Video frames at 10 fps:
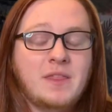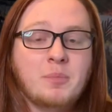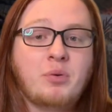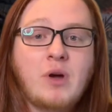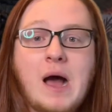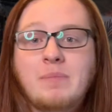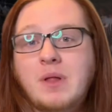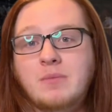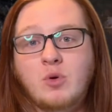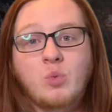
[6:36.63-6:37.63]
the
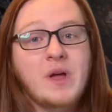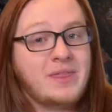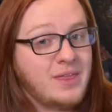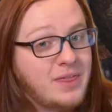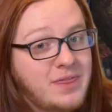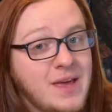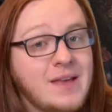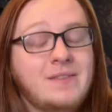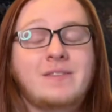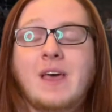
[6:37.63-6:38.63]
problem with
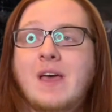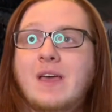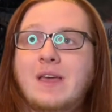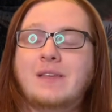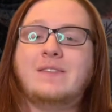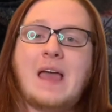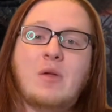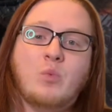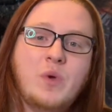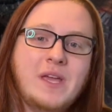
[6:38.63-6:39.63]
this is
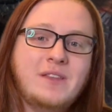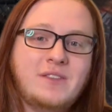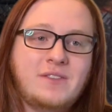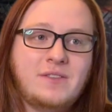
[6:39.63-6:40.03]
that we